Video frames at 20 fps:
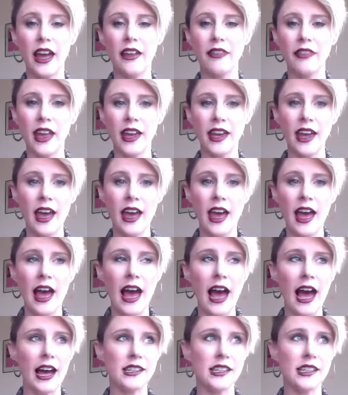And like,
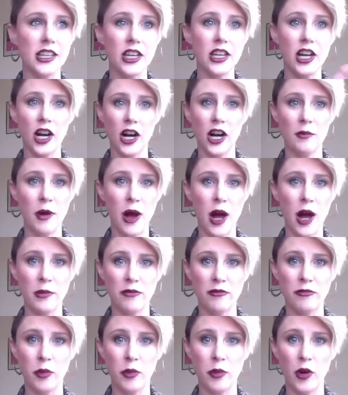you're a mom
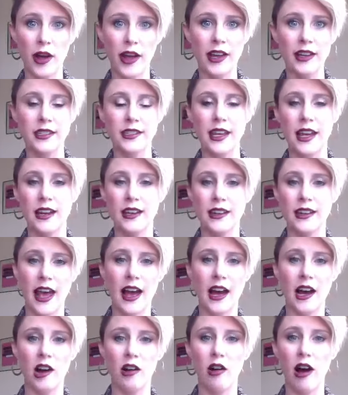of boys, and
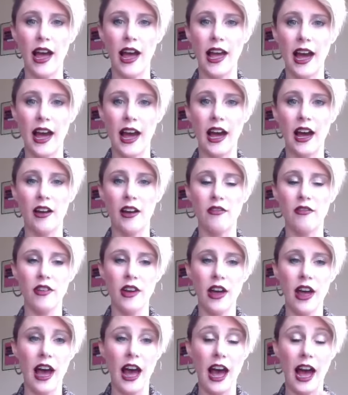now I have
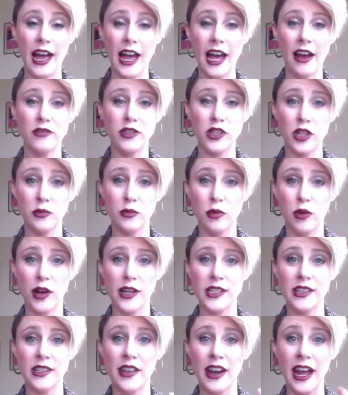2
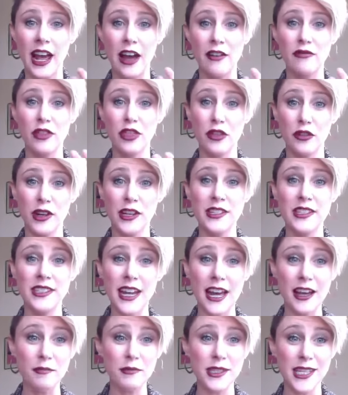boys, and then I have 3
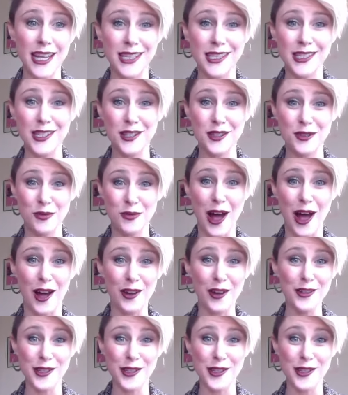stepsons as well.